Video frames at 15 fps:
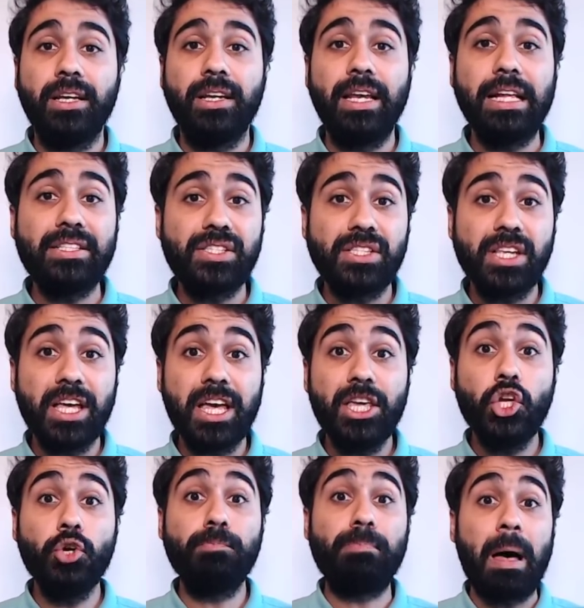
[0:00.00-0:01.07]
Let's say
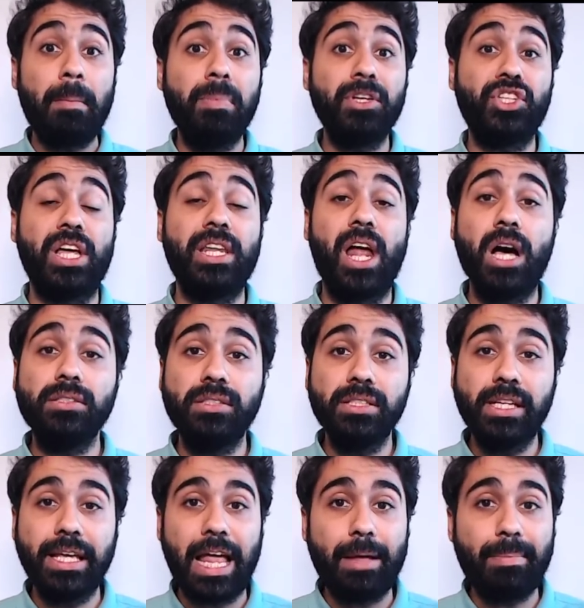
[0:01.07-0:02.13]
you published an
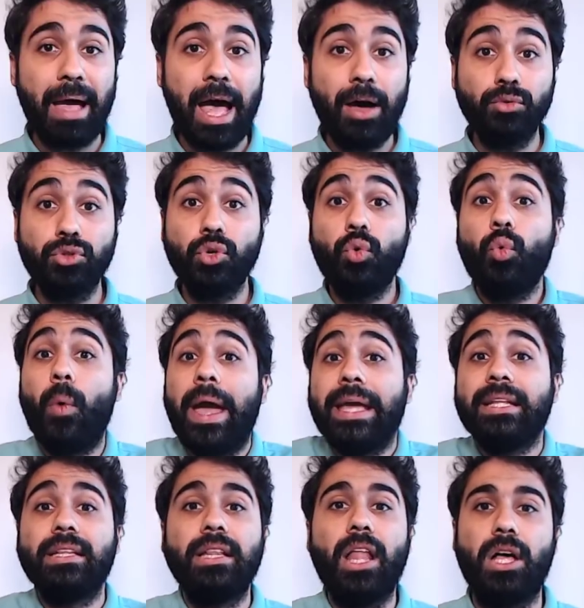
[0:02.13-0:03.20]
article about
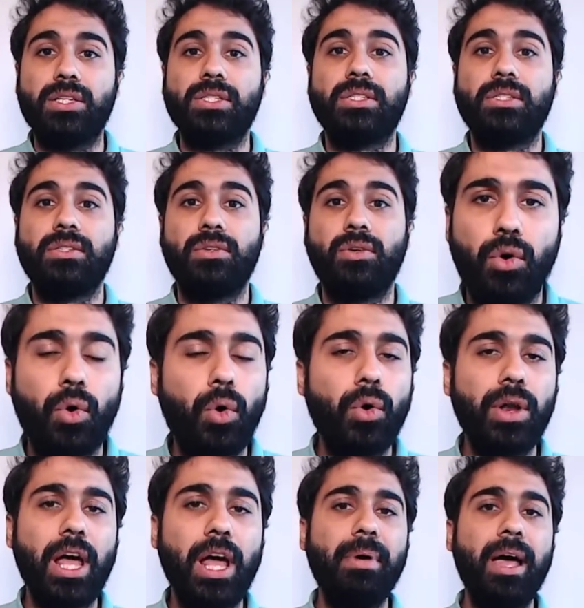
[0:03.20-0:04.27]
weight loss
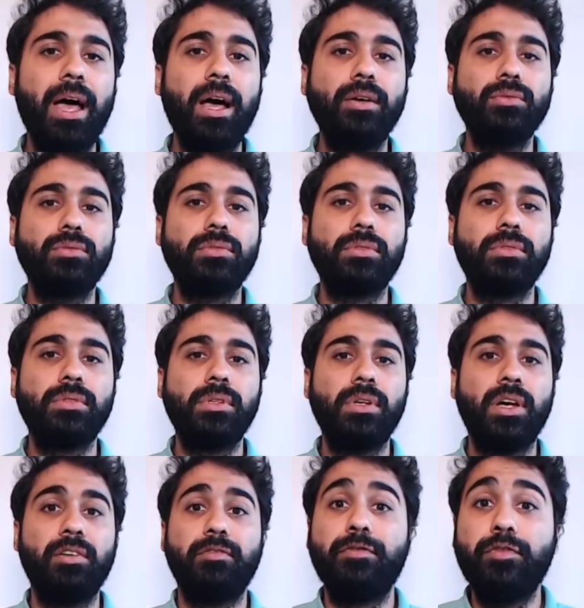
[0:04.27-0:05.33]
or about
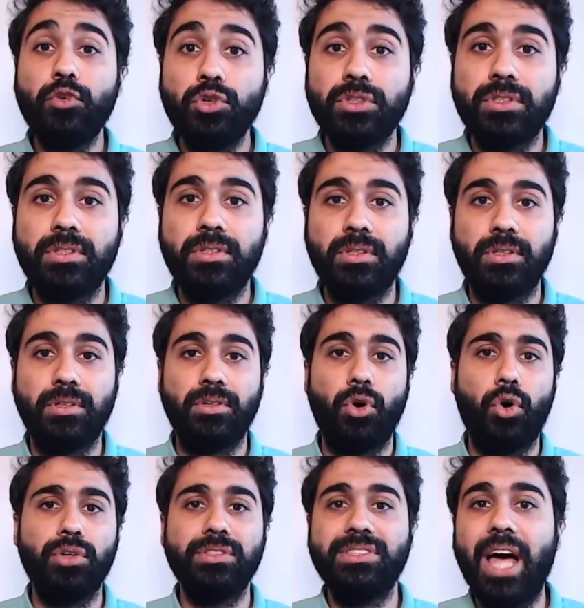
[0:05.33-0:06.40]
food
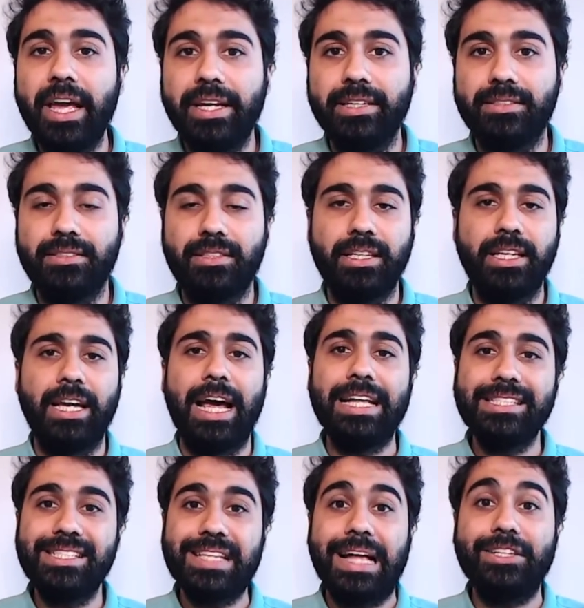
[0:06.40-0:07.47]
or diet
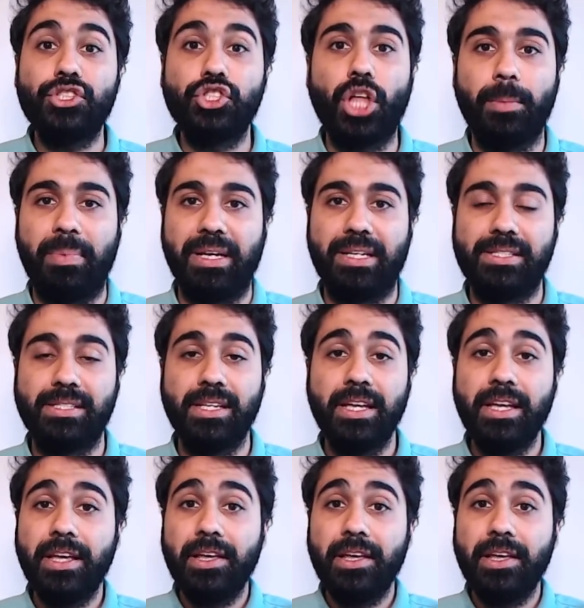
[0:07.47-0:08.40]
and such topics.